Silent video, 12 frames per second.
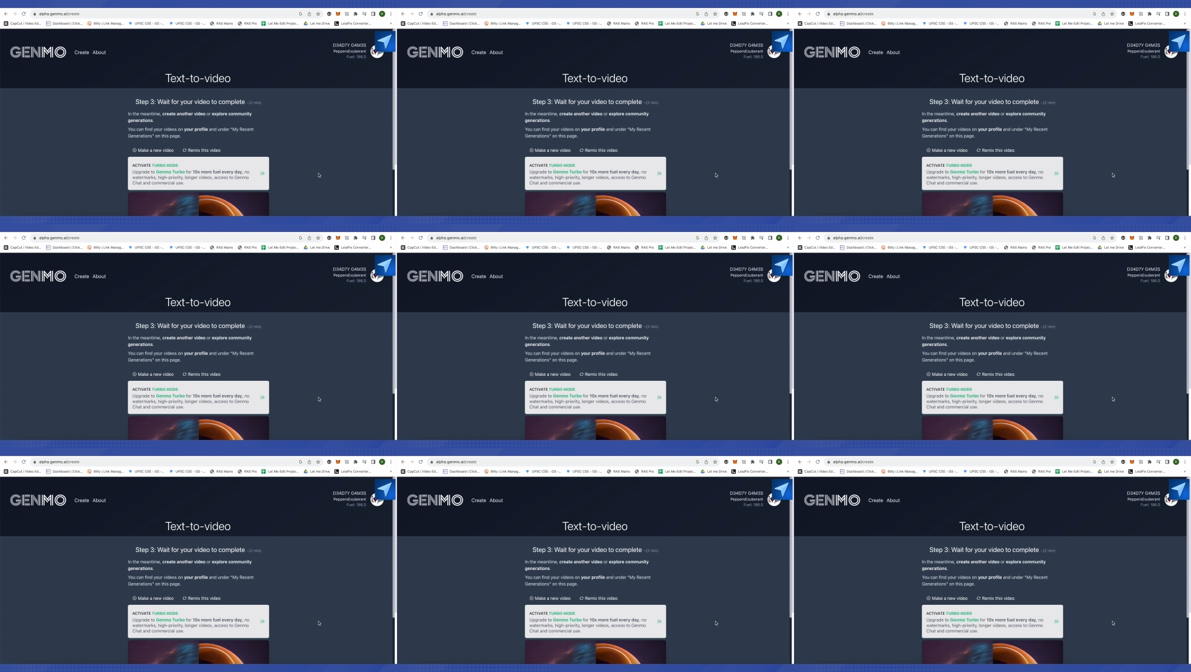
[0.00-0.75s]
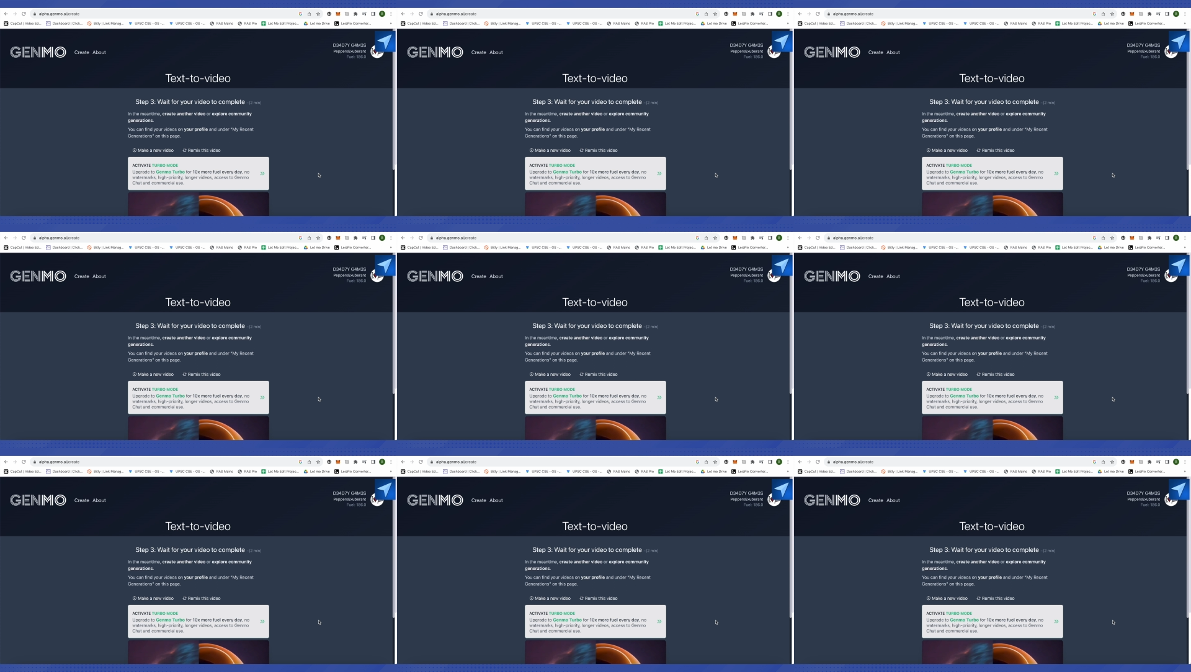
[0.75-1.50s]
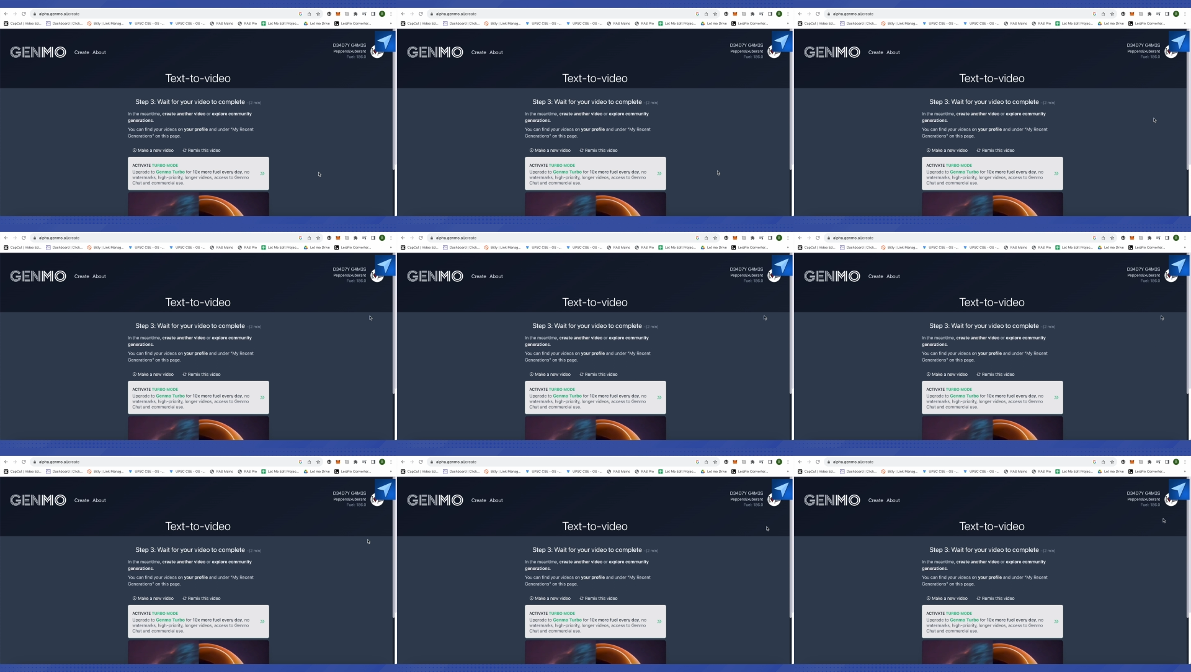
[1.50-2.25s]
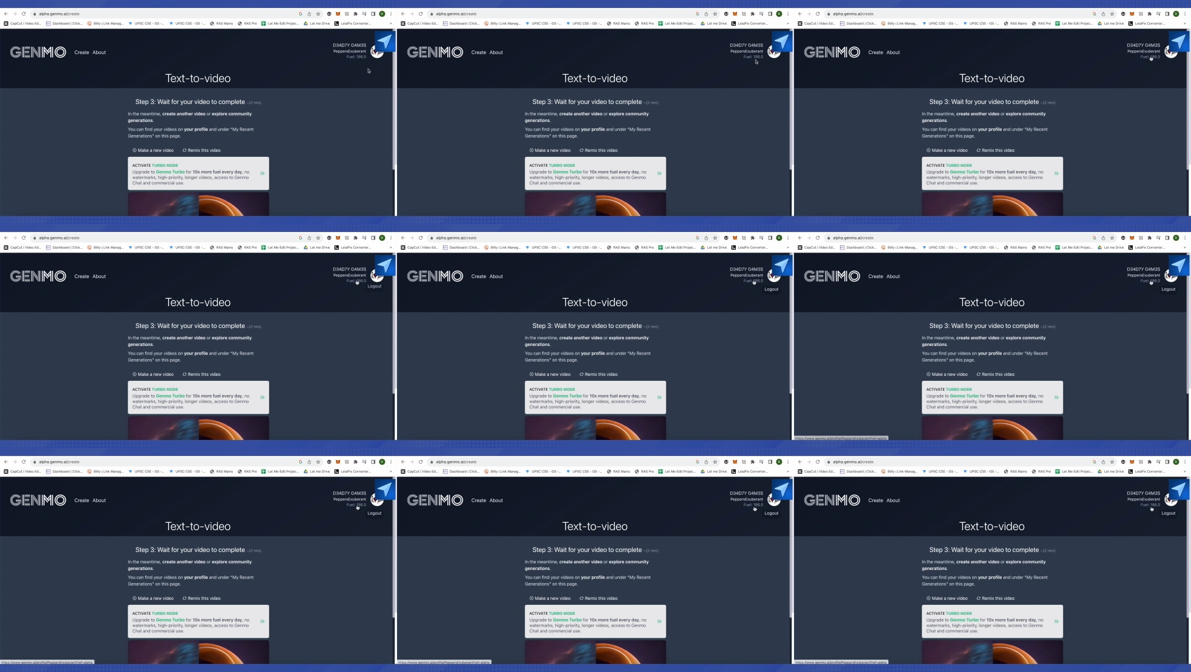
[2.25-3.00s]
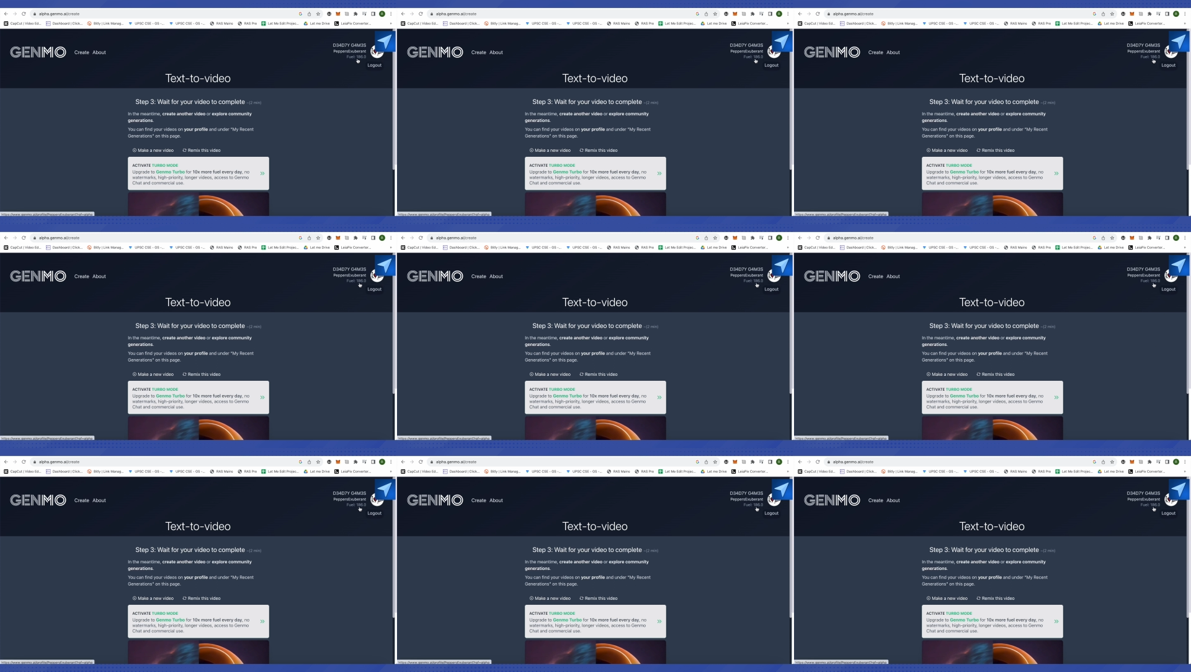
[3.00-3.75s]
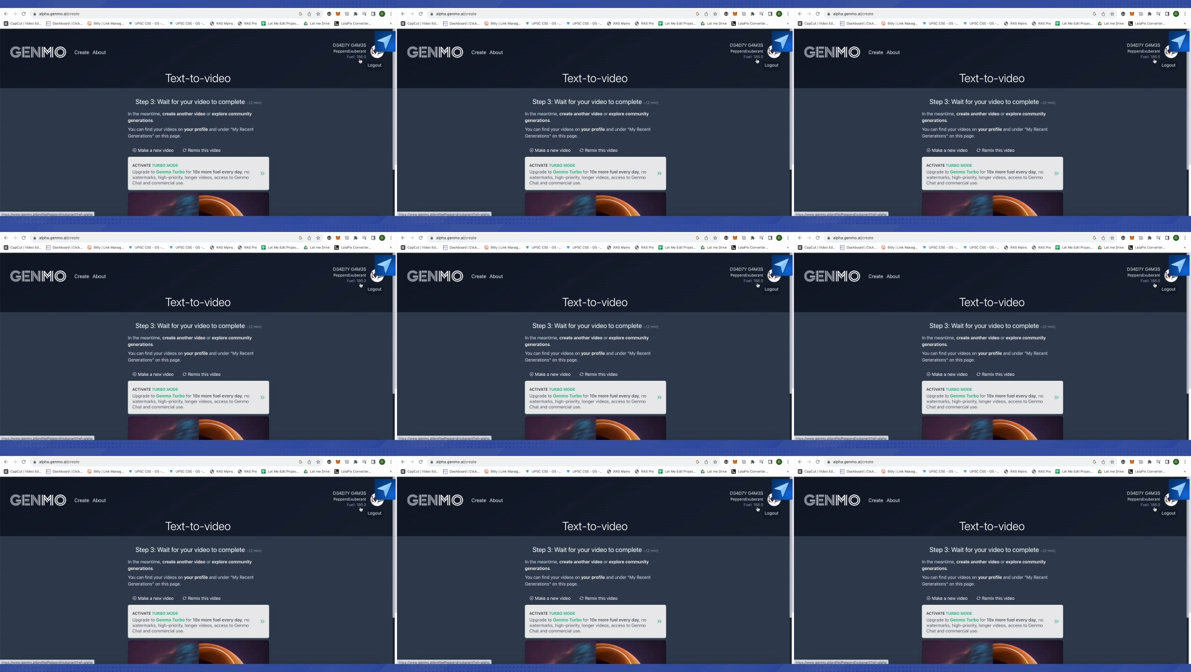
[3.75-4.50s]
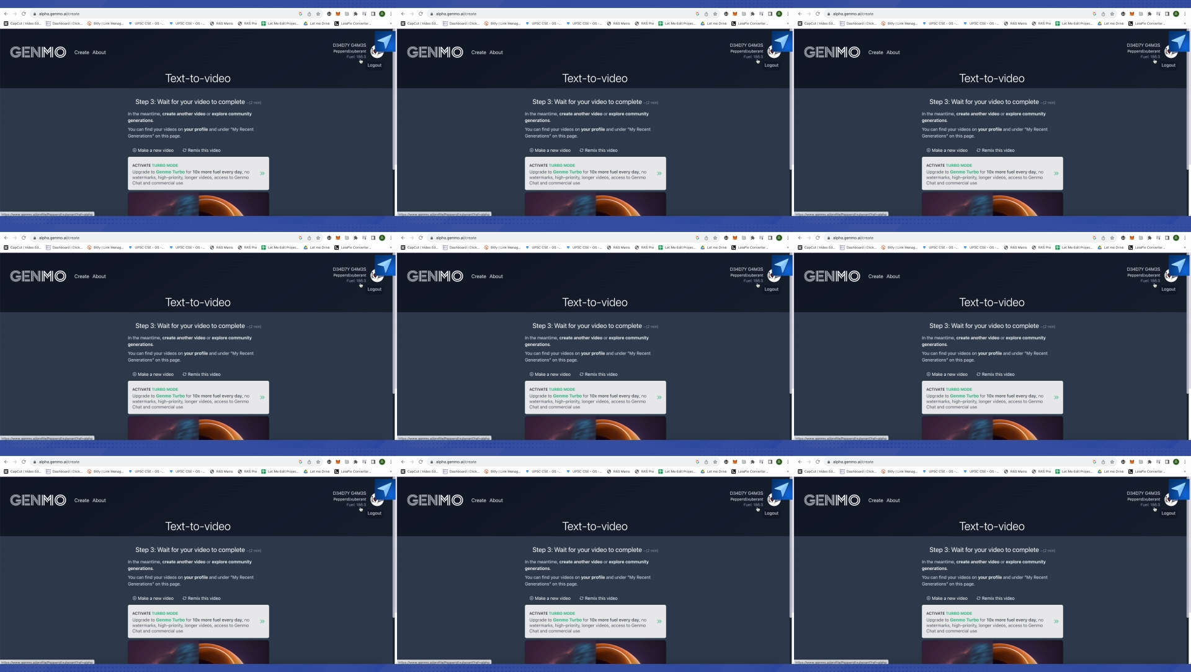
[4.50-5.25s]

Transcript: [unreadable: no face in view]